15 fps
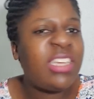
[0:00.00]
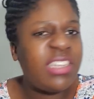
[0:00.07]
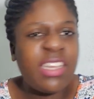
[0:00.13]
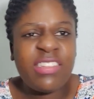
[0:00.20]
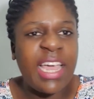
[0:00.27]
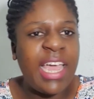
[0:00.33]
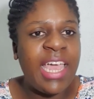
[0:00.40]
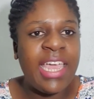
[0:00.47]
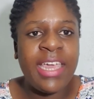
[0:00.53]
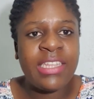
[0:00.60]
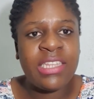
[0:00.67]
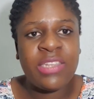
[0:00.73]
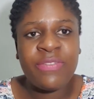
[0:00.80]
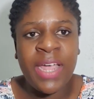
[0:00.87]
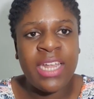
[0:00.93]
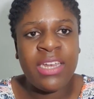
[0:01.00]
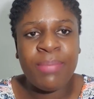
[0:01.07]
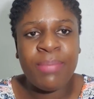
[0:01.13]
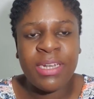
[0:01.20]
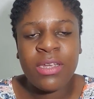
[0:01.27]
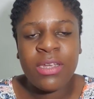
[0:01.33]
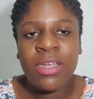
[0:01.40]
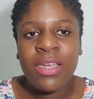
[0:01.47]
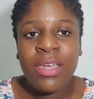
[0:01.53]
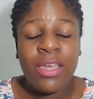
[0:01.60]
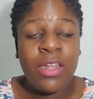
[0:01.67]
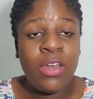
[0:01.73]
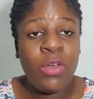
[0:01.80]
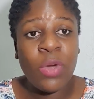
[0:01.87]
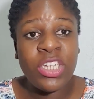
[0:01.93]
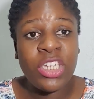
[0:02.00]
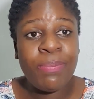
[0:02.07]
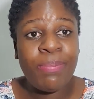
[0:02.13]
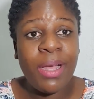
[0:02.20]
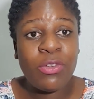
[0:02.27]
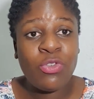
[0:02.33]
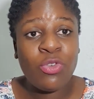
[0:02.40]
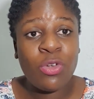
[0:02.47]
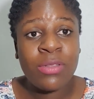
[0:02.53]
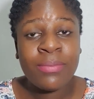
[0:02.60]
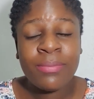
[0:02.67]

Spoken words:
just hire her, it's fine. But anyway, was she punctual?